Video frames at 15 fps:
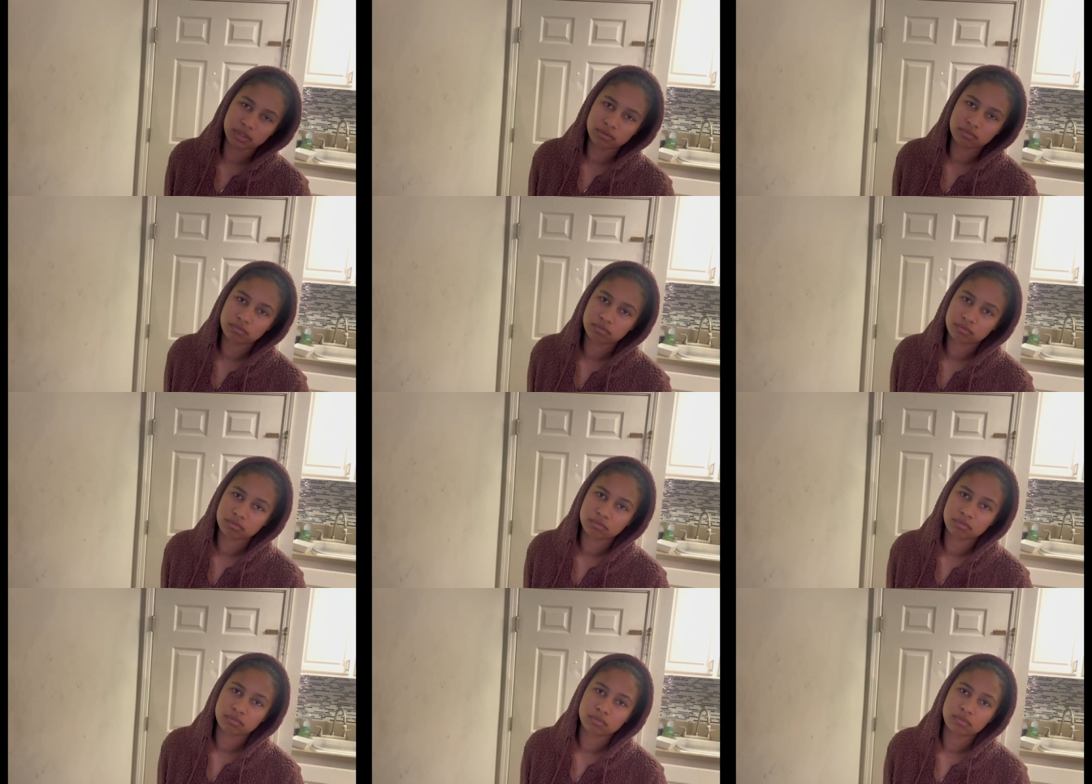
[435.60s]
For
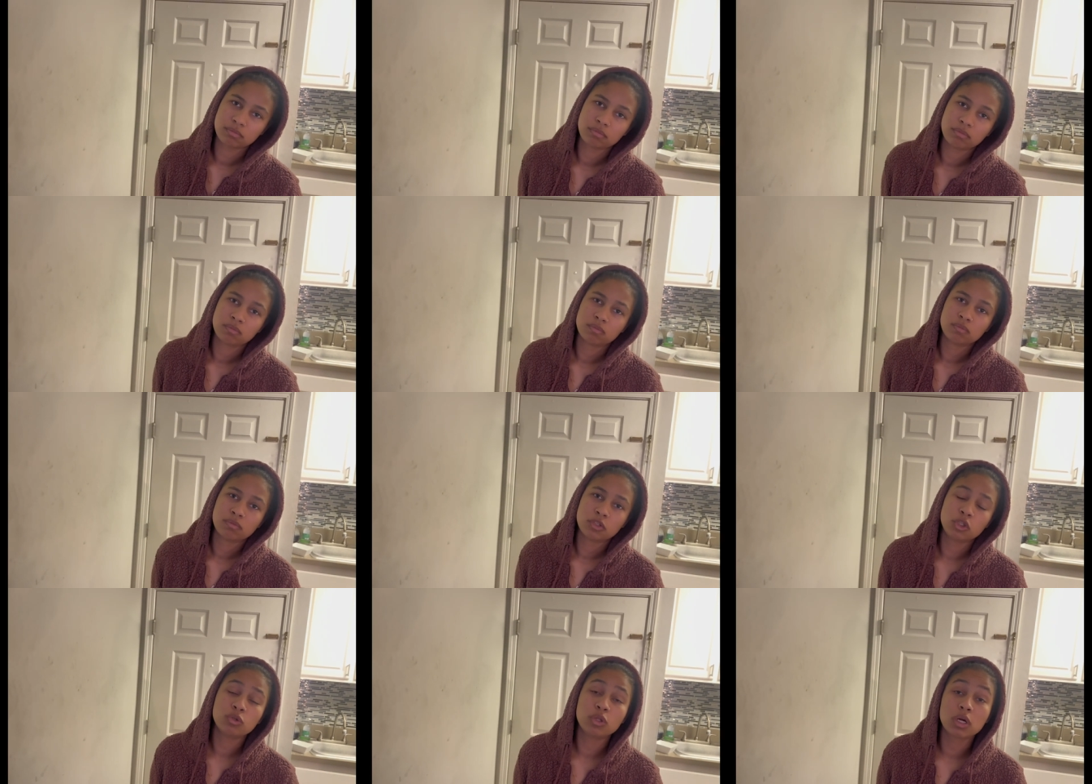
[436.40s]
real, they said they
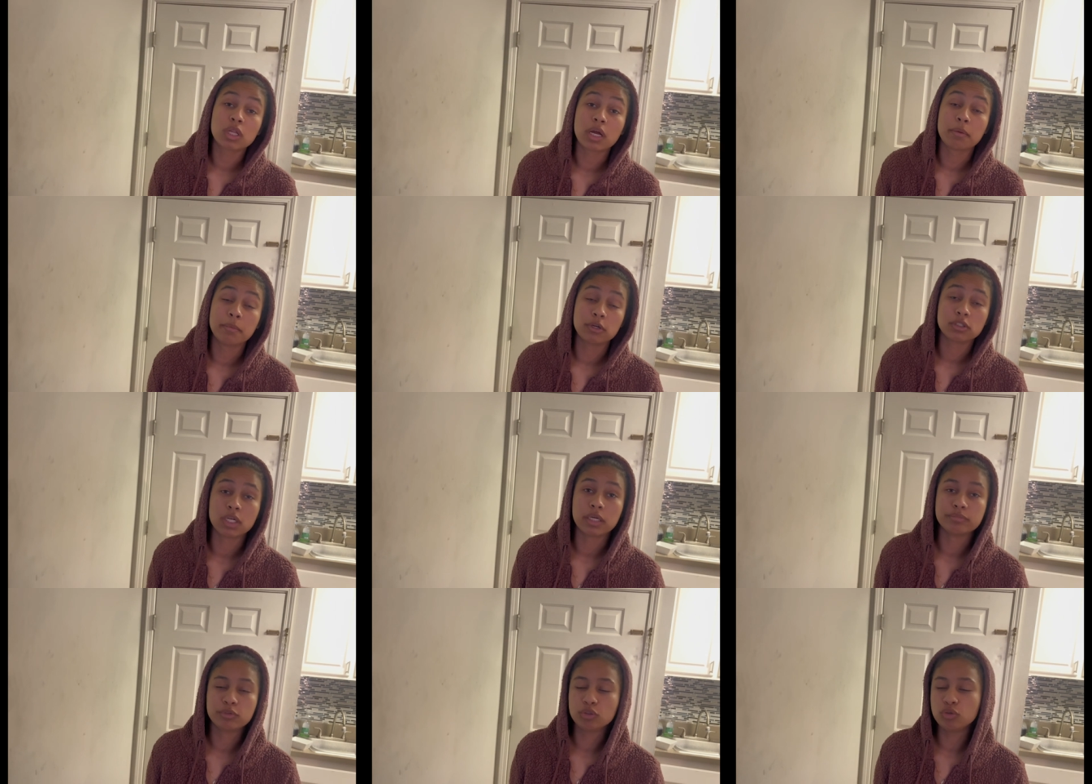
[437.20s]
got. You look like
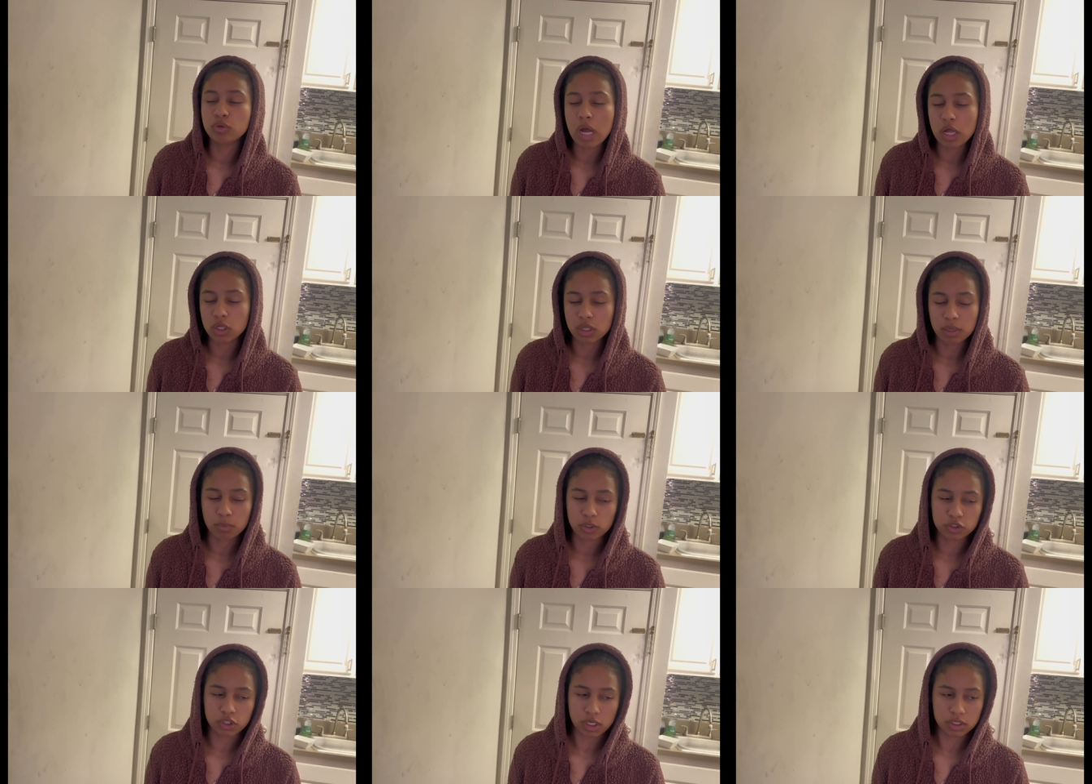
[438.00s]
You do not look like
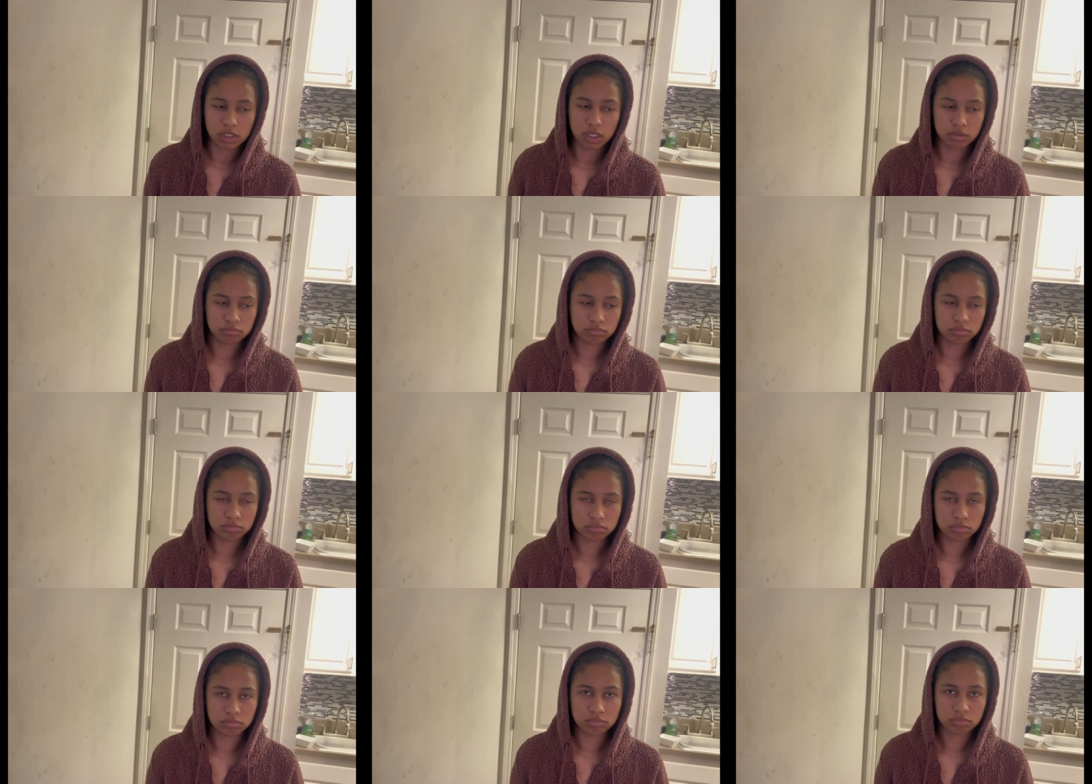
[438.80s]
Marge Jackson. His
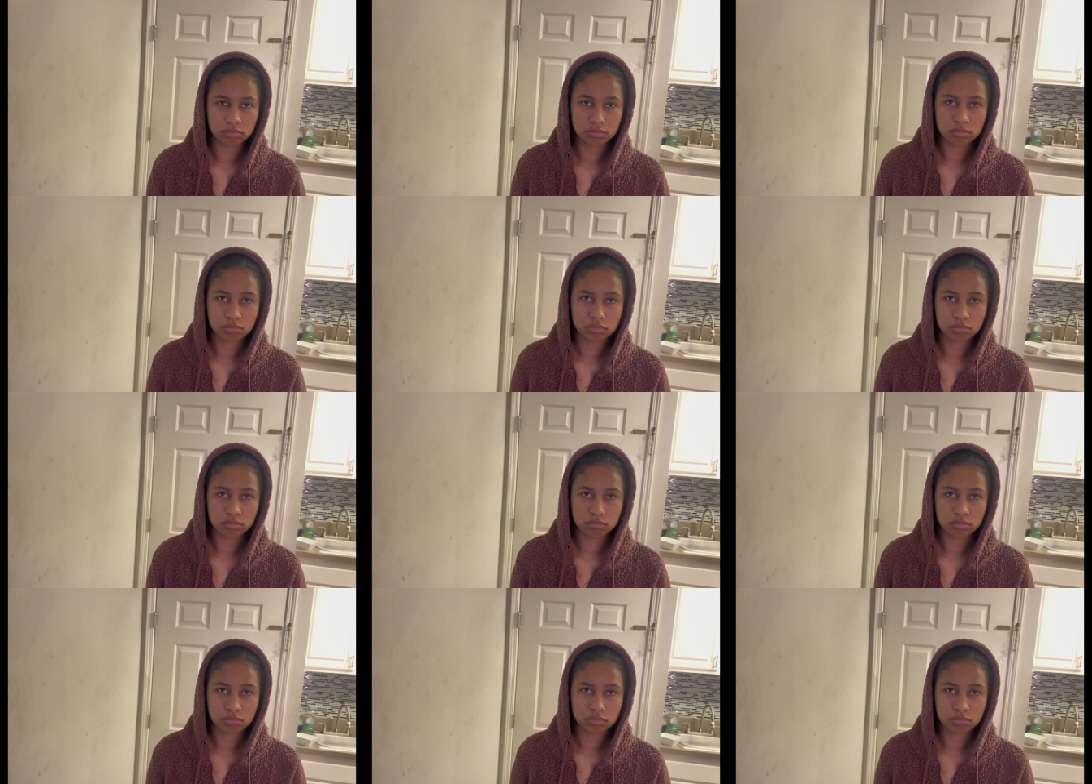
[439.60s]
head's bald.